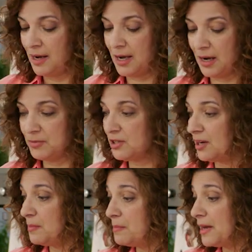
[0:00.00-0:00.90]
And I'm just
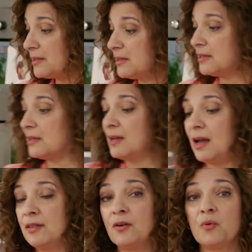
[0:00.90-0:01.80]
gonna mix this
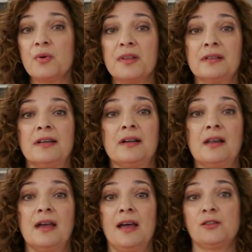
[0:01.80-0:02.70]
together with a
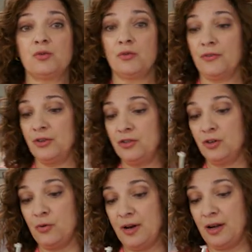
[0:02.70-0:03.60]
little extra virgin
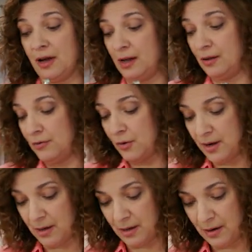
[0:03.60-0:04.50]
Greek olive
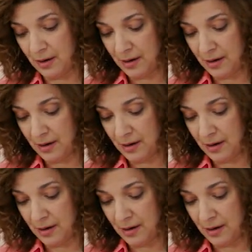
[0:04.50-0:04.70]
oil.